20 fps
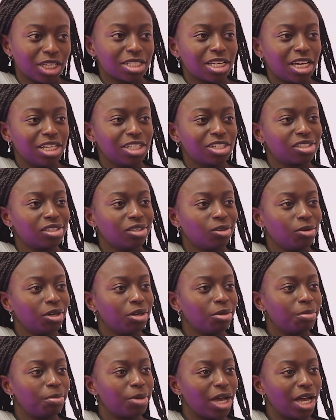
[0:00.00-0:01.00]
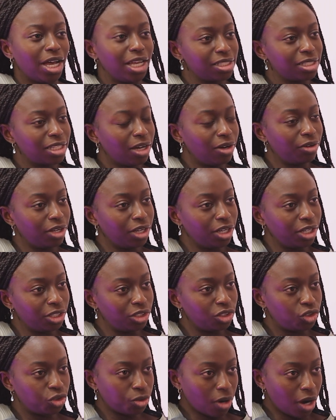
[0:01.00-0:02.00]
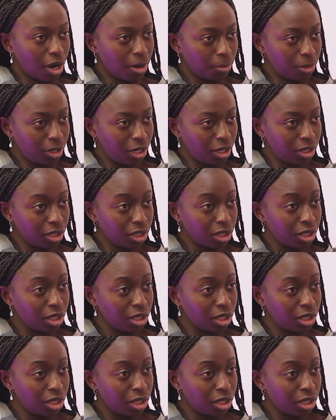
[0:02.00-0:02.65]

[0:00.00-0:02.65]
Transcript: Because I just don't want to pass down any trauma.